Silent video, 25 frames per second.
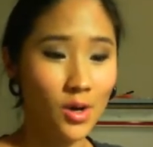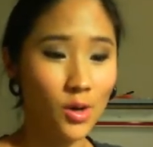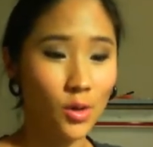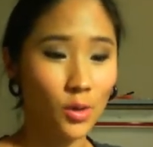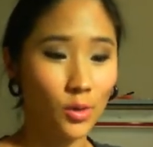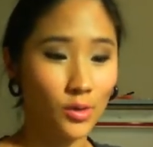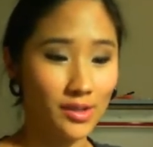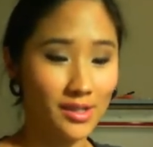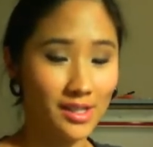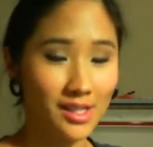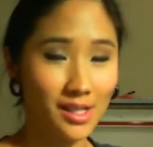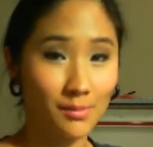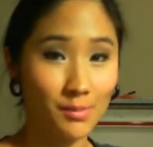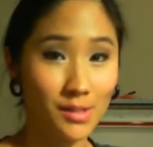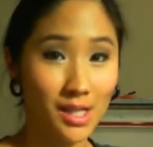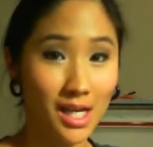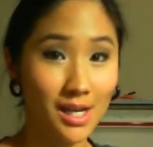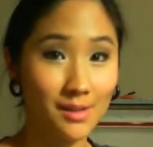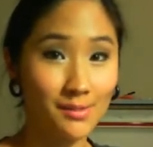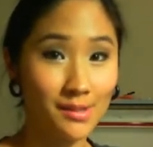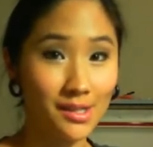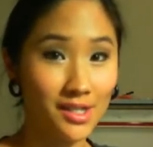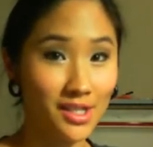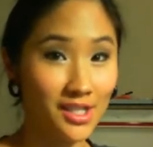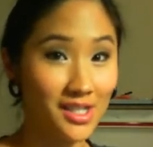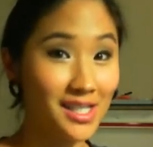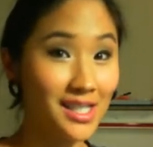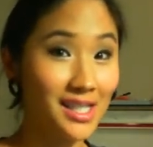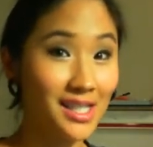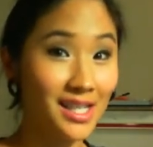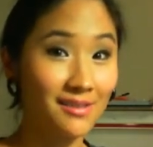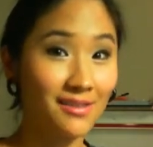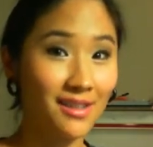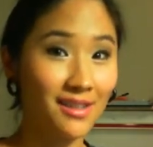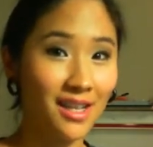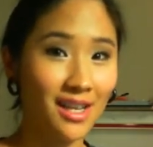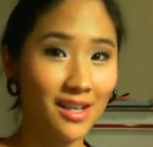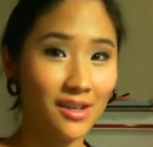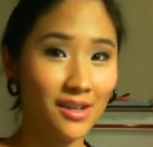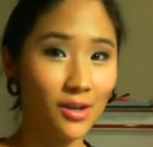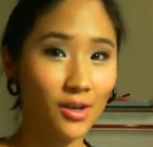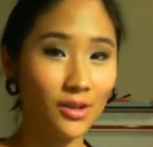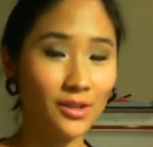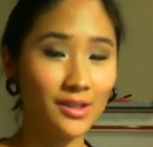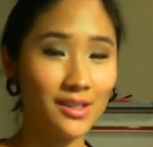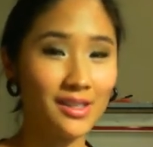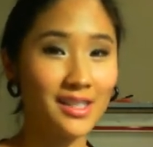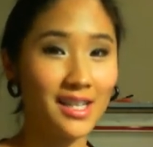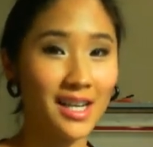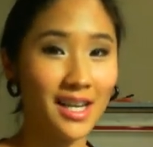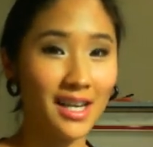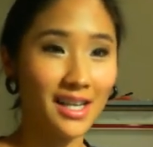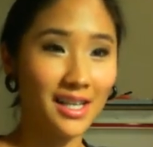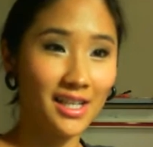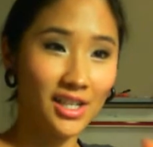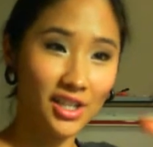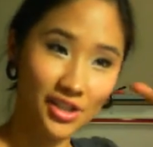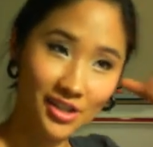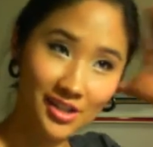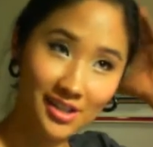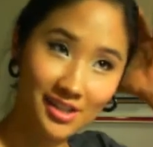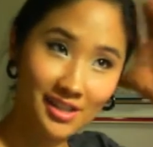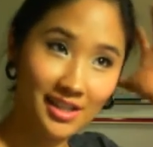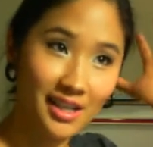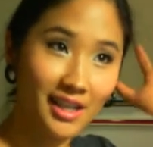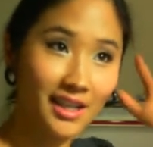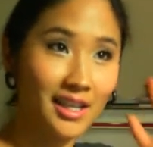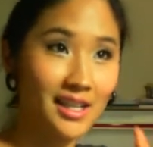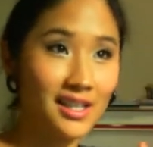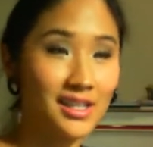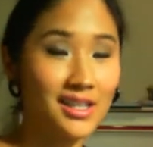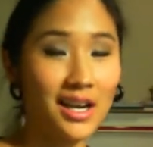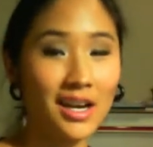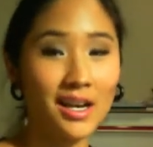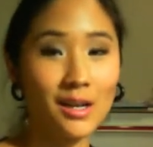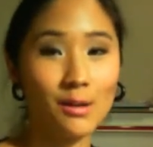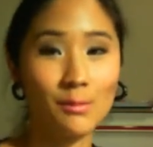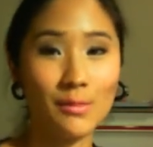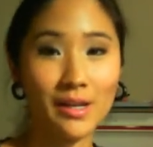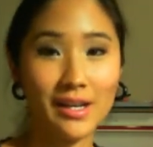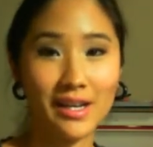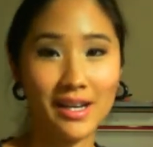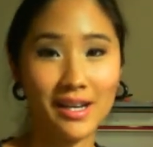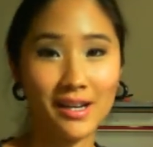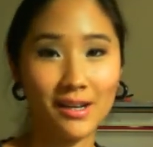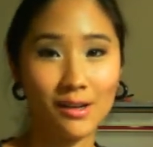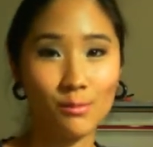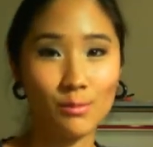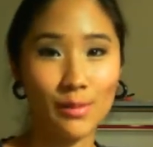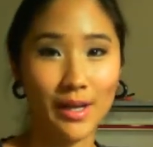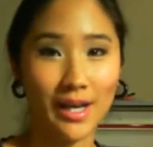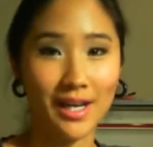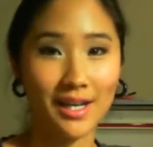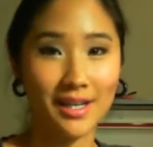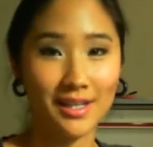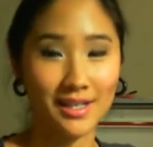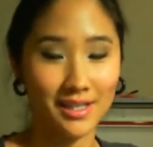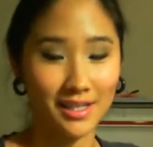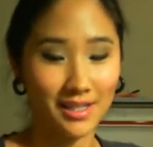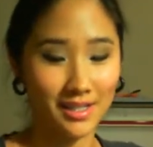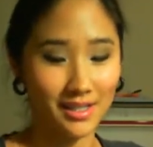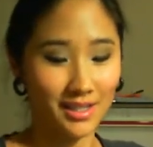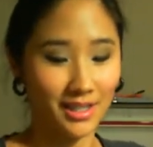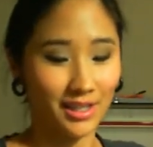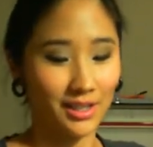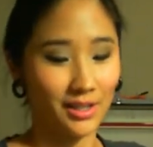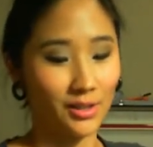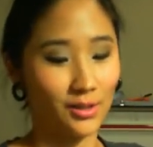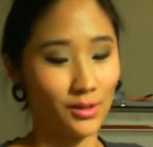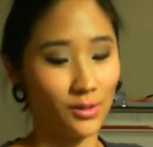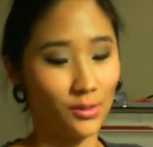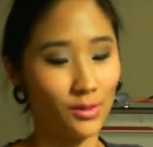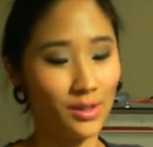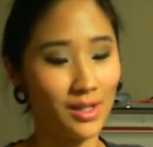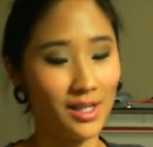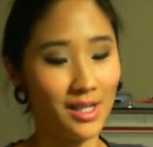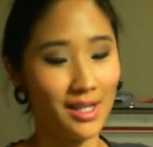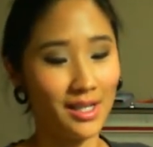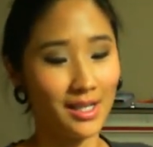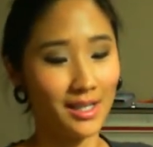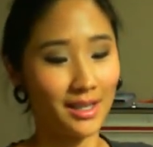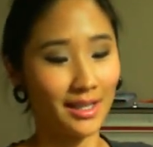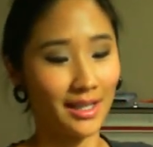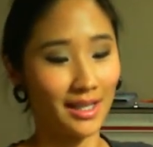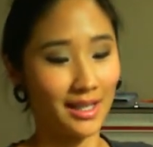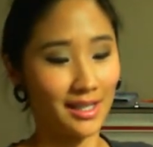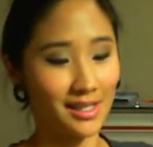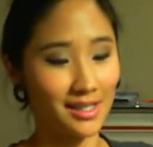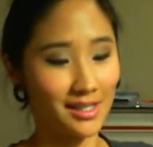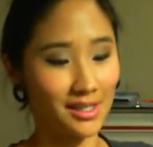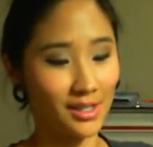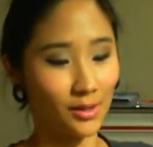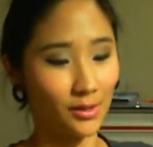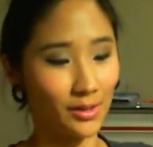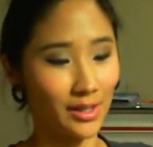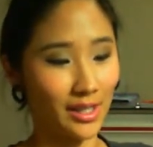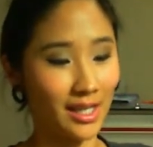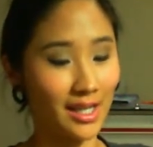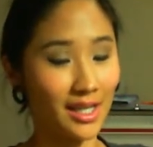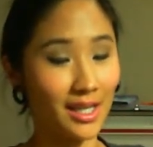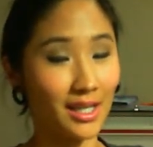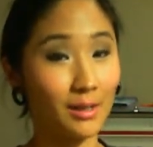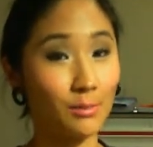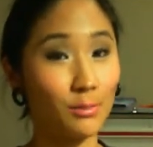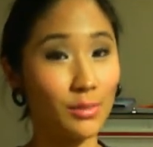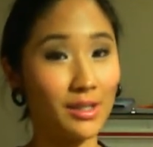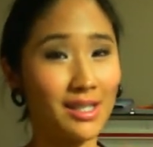or sometimes I just leave it in all day and just kind of tie up my hair back to let it soak in.